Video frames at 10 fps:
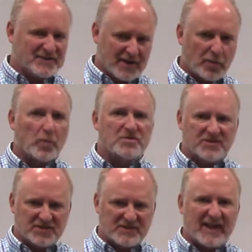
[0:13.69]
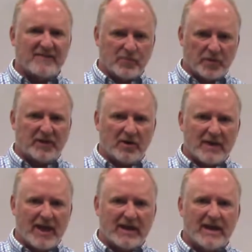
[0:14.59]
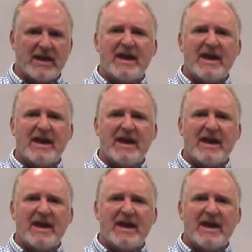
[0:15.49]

in other words, the state of North Carolina,